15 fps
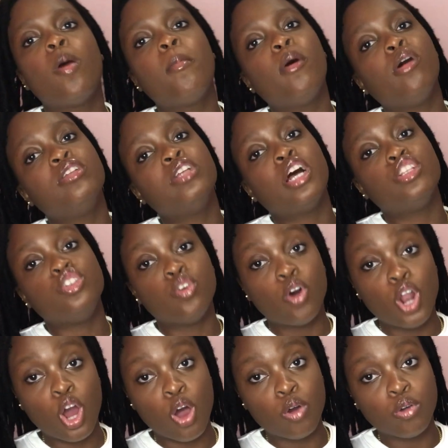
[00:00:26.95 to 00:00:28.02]
about at your
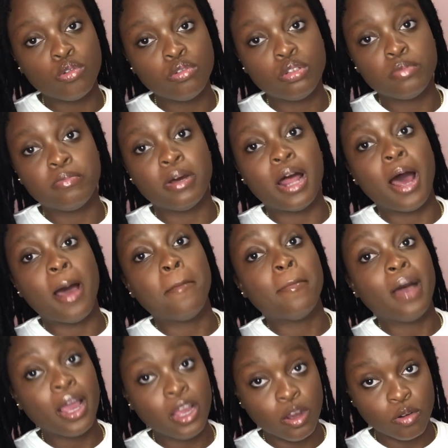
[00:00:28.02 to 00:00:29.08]
house, but at
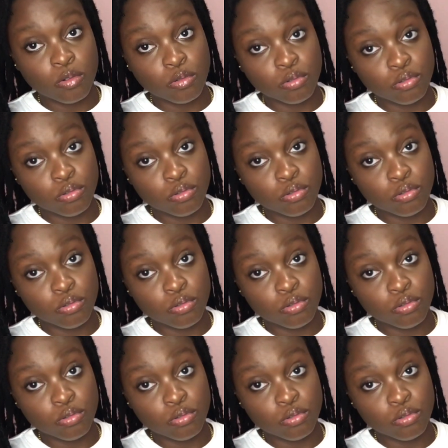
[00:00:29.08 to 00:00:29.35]
my house,